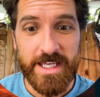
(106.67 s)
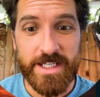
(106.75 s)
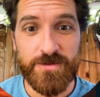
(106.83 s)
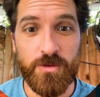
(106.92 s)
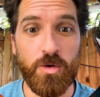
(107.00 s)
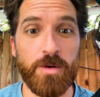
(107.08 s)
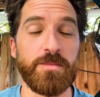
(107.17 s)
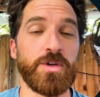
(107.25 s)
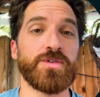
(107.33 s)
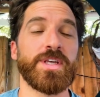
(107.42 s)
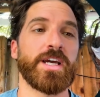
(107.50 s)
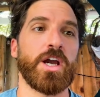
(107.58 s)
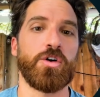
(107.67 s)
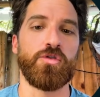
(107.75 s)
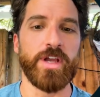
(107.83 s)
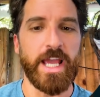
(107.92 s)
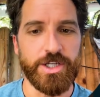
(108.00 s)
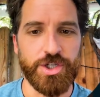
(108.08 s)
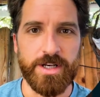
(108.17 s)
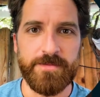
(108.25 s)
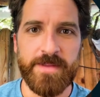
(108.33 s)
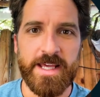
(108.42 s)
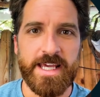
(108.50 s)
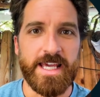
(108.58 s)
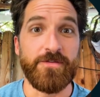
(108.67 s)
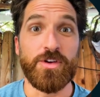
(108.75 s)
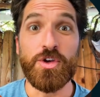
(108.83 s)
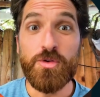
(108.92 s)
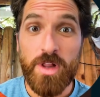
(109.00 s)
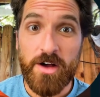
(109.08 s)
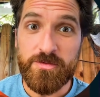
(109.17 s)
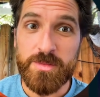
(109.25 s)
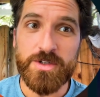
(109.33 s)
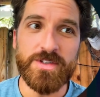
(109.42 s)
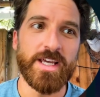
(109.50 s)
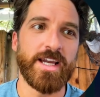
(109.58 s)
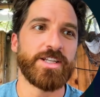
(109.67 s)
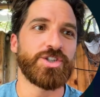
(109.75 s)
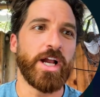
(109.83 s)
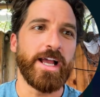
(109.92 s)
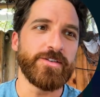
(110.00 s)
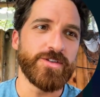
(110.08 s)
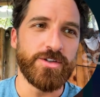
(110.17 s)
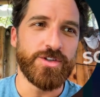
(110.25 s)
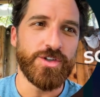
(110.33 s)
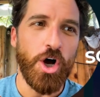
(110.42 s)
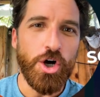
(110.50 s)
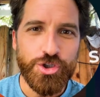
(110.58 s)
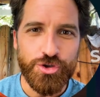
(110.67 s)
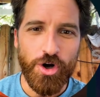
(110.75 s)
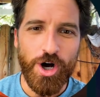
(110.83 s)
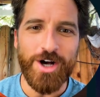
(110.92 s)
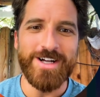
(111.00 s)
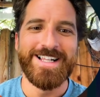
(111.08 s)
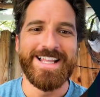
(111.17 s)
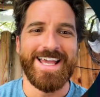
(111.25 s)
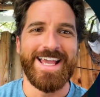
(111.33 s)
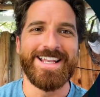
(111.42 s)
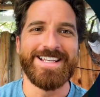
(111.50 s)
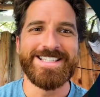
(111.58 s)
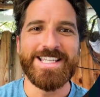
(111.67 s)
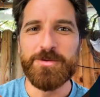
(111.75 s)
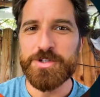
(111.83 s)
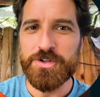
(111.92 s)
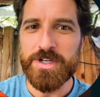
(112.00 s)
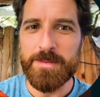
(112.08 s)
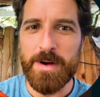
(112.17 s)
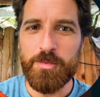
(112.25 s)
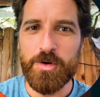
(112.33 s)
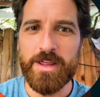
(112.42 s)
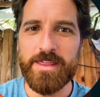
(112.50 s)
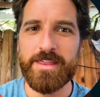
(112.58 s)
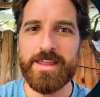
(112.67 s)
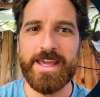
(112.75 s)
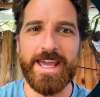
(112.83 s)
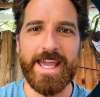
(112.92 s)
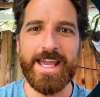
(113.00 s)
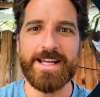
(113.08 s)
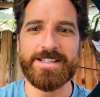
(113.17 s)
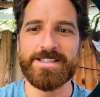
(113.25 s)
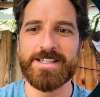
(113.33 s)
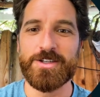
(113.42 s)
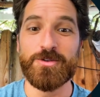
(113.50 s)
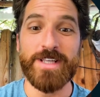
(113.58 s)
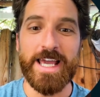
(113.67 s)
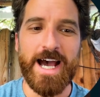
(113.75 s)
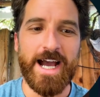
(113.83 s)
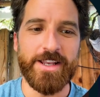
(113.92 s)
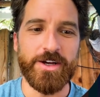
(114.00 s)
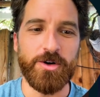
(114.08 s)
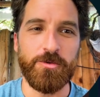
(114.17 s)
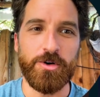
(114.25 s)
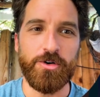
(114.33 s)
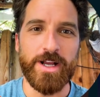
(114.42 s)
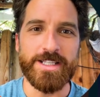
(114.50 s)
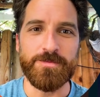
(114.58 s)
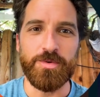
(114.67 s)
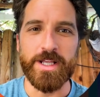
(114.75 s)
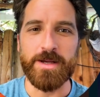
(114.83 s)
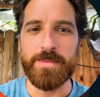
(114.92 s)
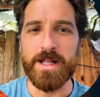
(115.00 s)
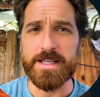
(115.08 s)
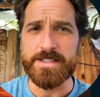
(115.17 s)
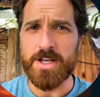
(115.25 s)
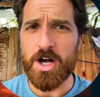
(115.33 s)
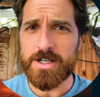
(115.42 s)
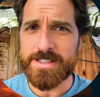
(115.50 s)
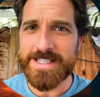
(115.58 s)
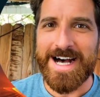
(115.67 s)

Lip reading: is for music creation. If you love music, check out SongDraw and see what you can come up with and use AI to create some pretty compelling songs.